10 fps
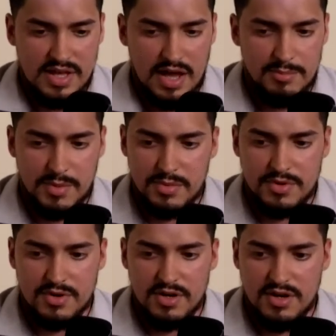I
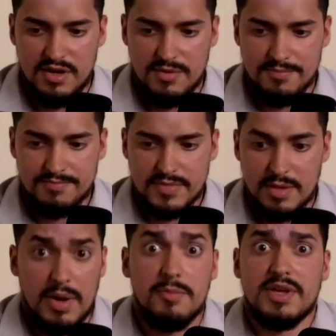remember um,
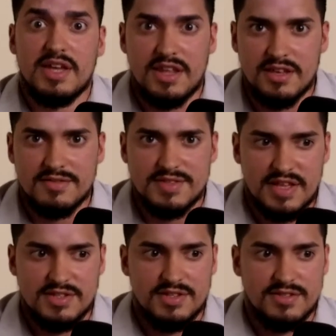in my beginning
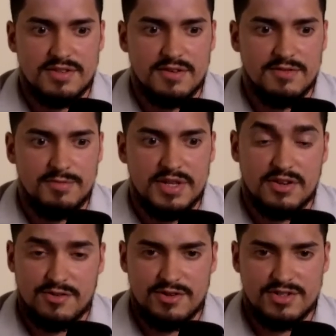stages of being
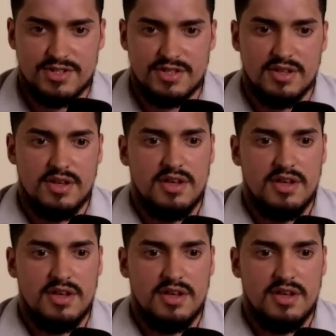a Christian,